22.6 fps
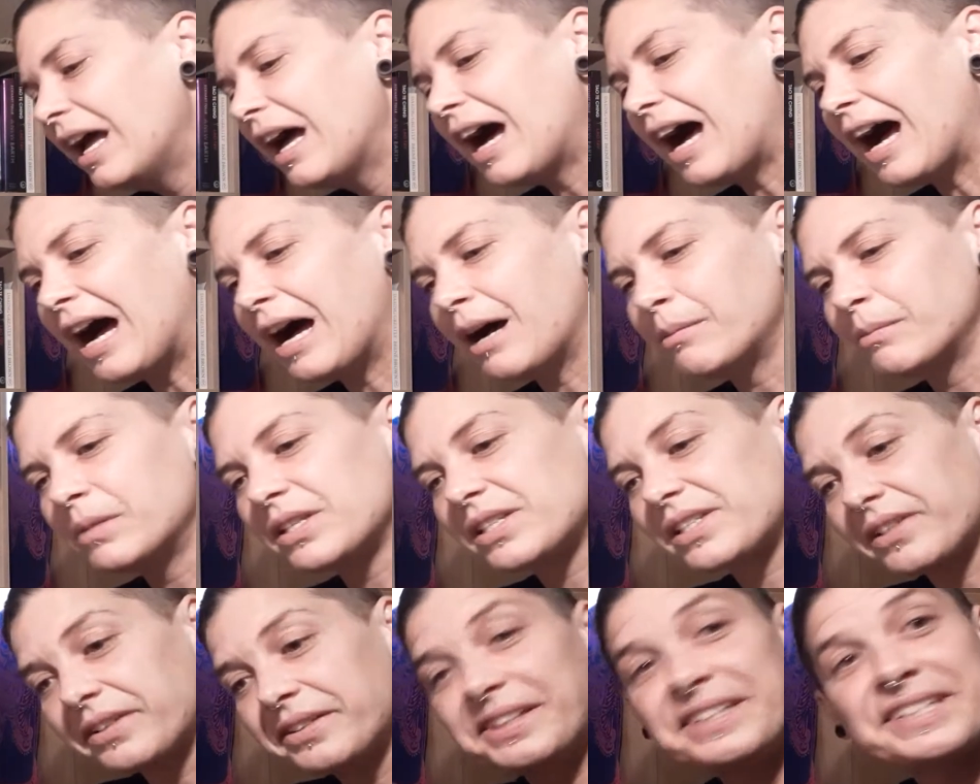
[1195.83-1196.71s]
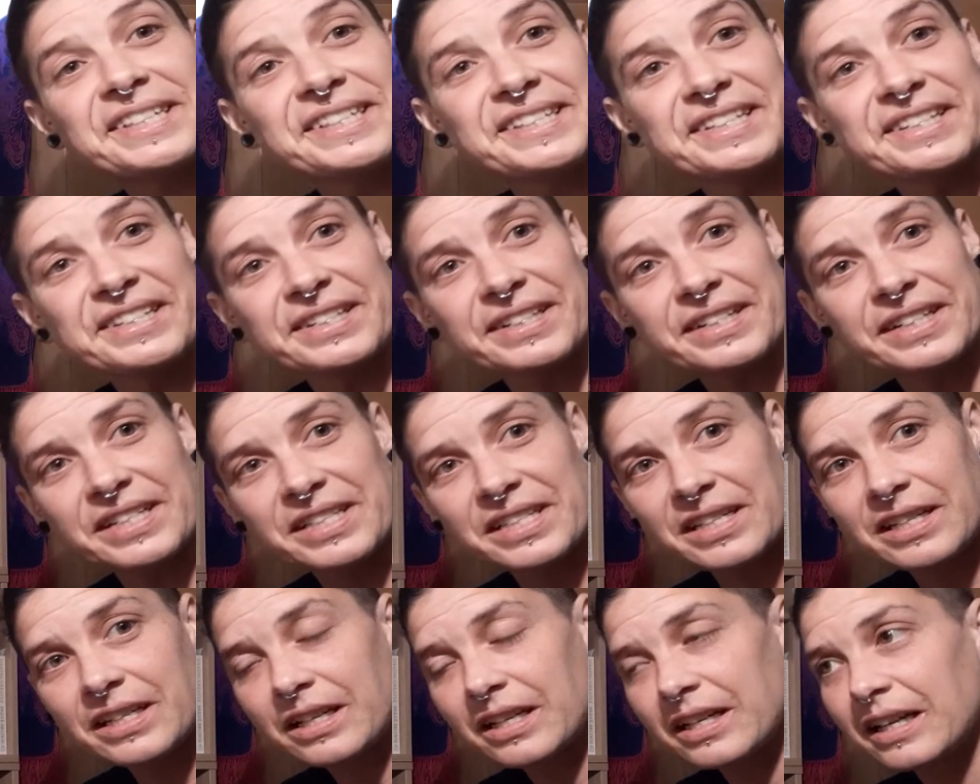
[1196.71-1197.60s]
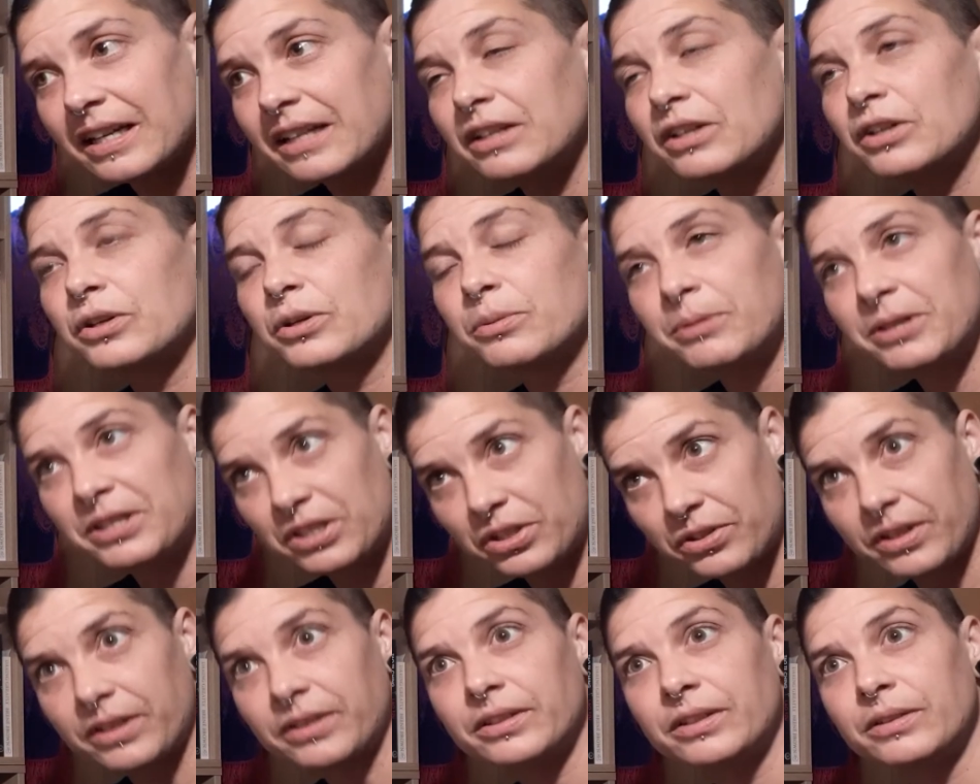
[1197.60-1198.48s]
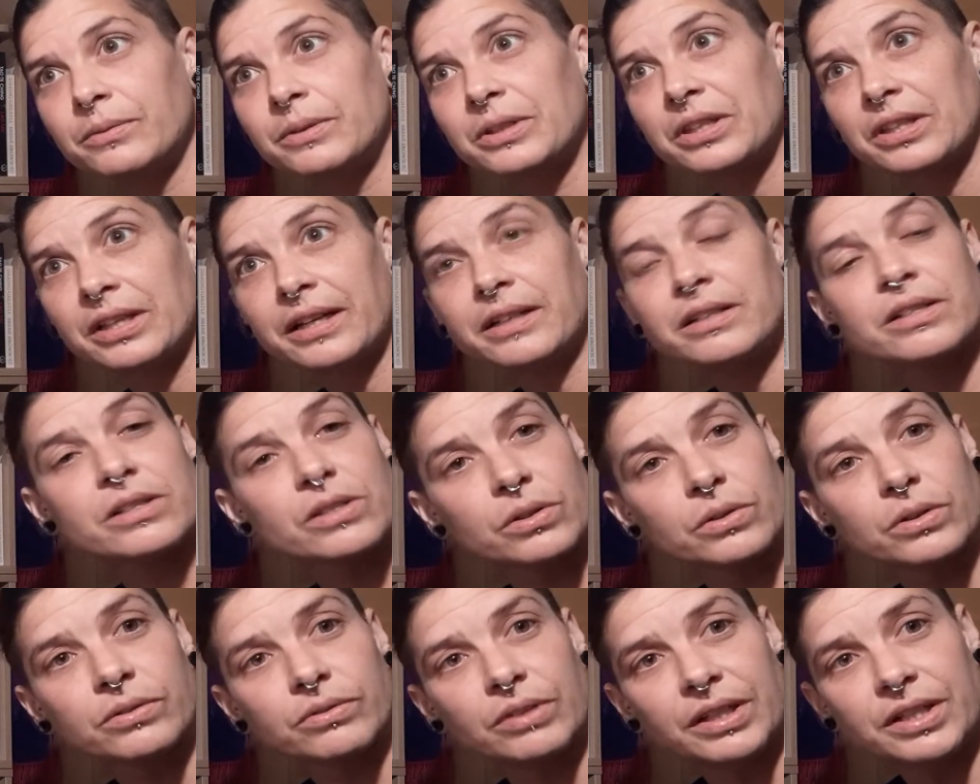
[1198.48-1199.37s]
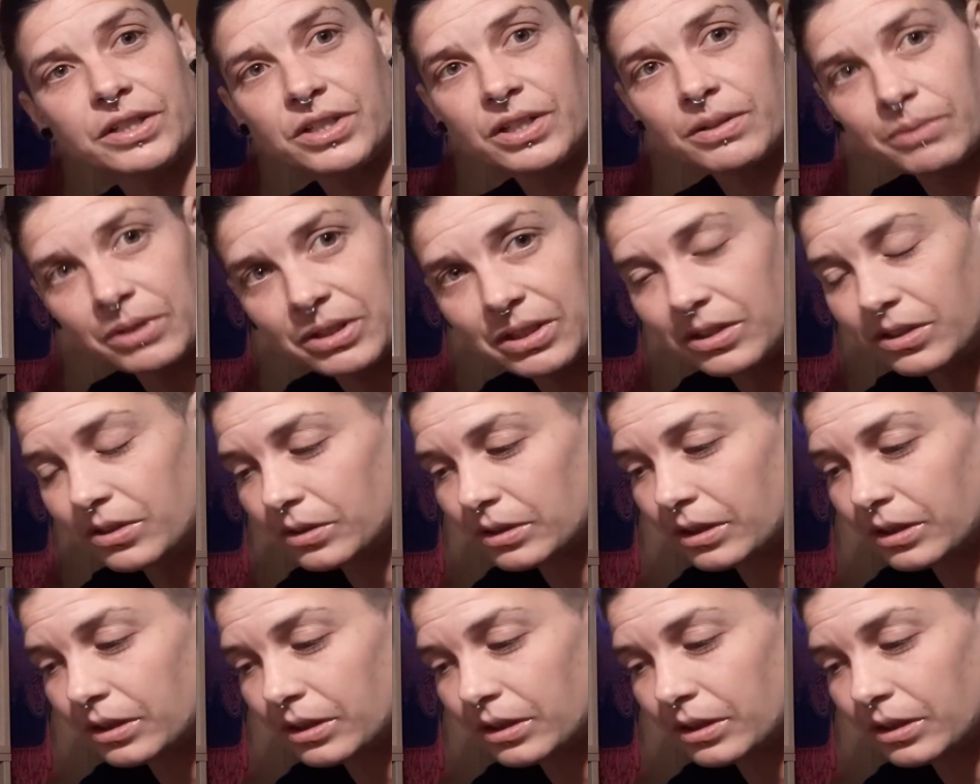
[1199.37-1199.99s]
Um, so this is interesting. Uh, you could be struggling with that sort of energy within your